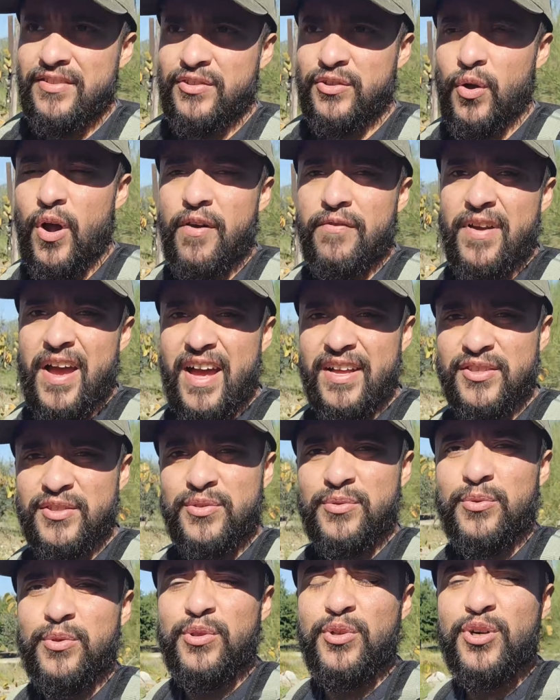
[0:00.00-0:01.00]
So I've had
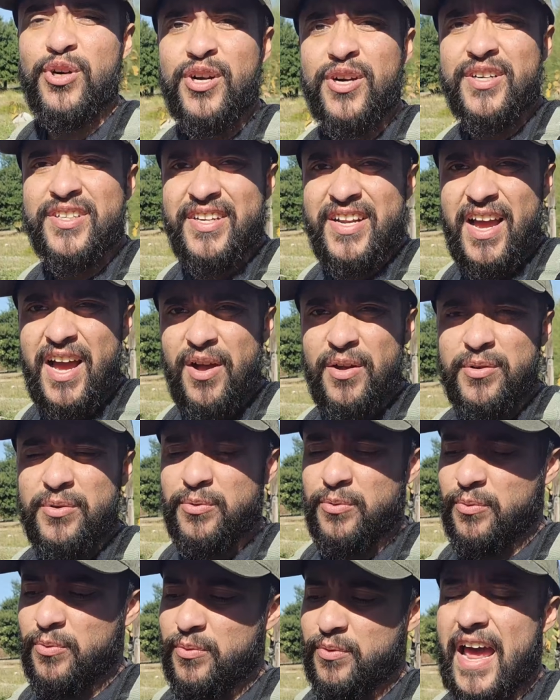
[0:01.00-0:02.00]
to learn how
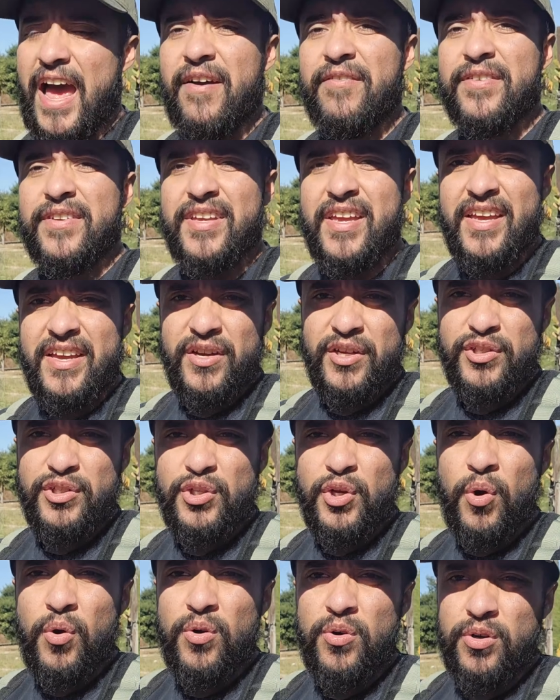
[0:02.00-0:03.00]
to navigate
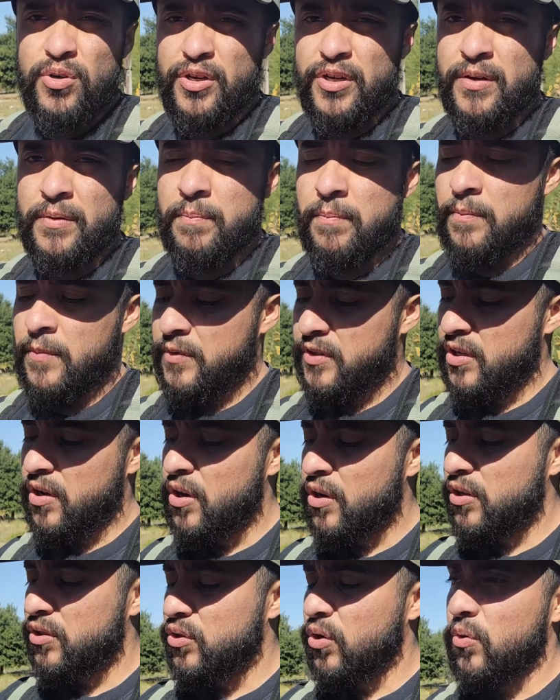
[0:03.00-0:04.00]
adulthood,
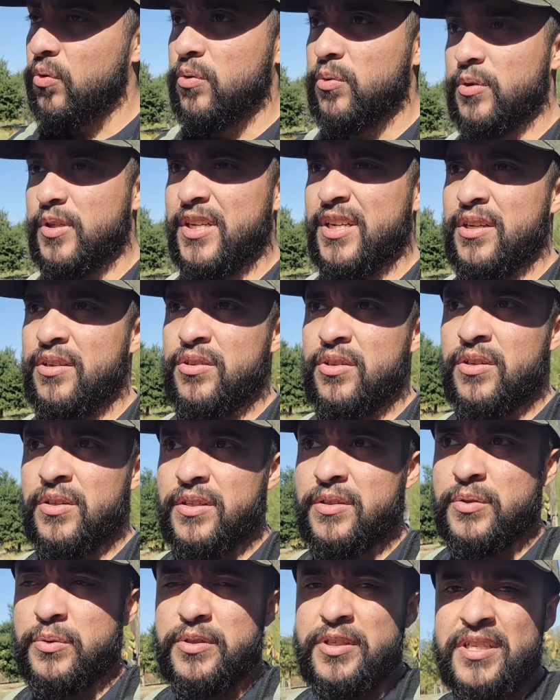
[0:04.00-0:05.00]
young adulthood and
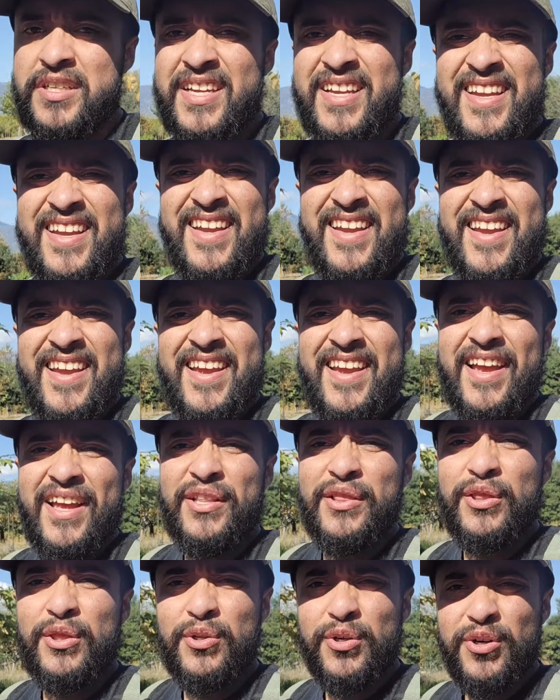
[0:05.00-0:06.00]
adulthood,
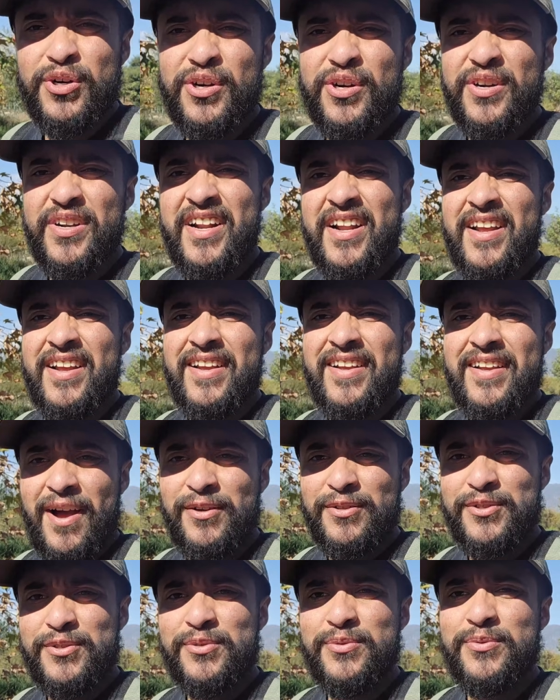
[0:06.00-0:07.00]
and learn
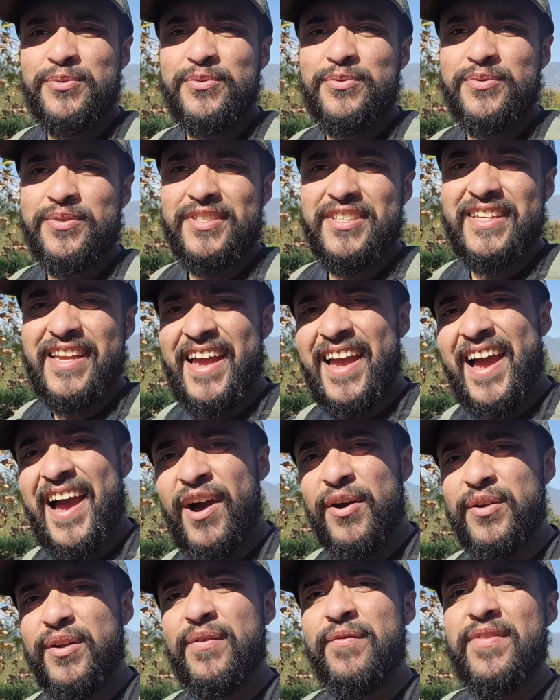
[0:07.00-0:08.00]
how to get
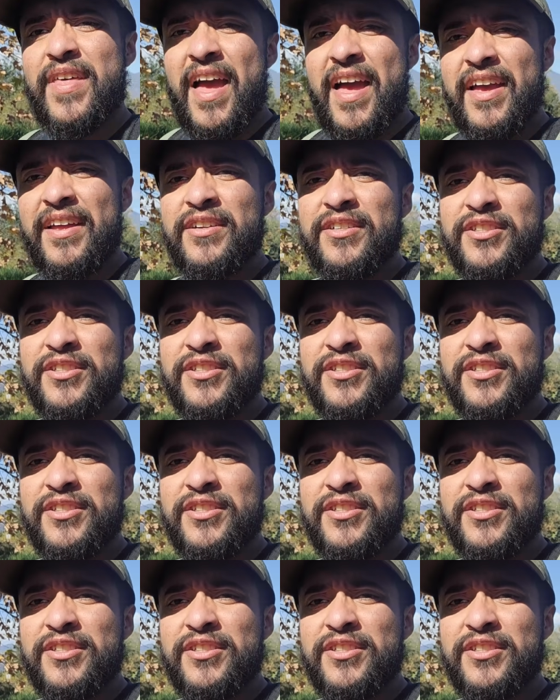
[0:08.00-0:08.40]
out of that